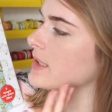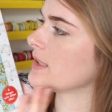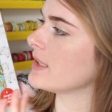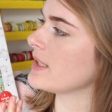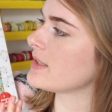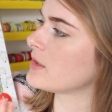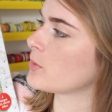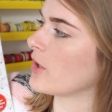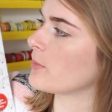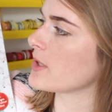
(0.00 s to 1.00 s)
There's then this
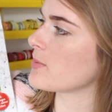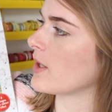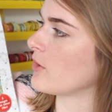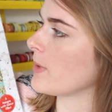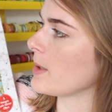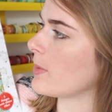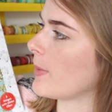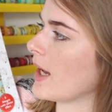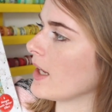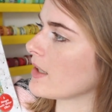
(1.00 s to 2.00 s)
12x12 paper
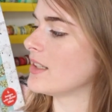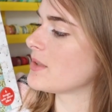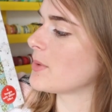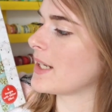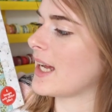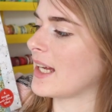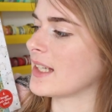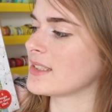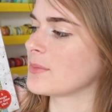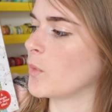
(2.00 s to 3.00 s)
pack, and this one
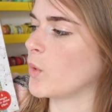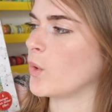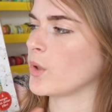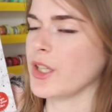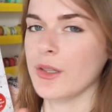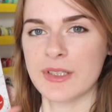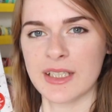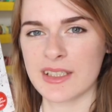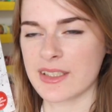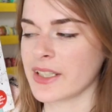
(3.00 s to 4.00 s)
has more
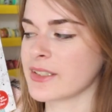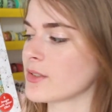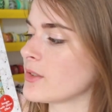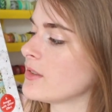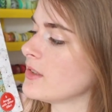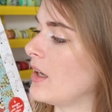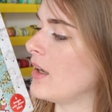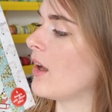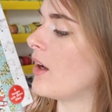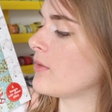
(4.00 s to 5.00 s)
cutesy designs on. I
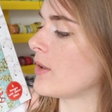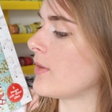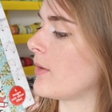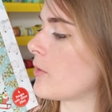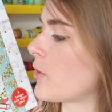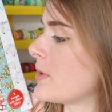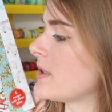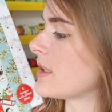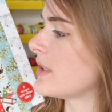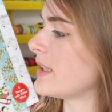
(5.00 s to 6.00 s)
love, love, love the
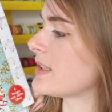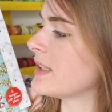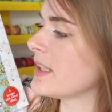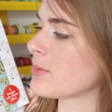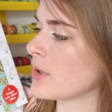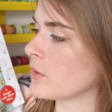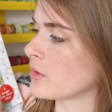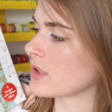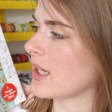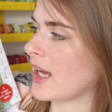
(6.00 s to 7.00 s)
robins in this. And this one
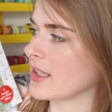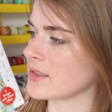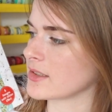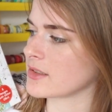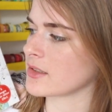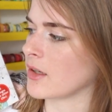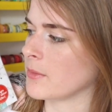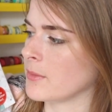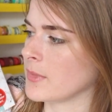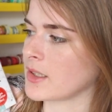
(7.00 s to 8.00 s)
also has
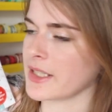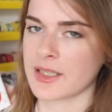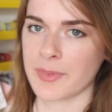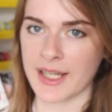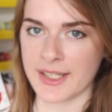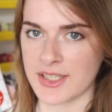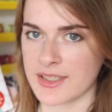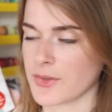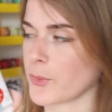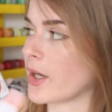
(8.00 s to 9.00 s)
some glitter pages as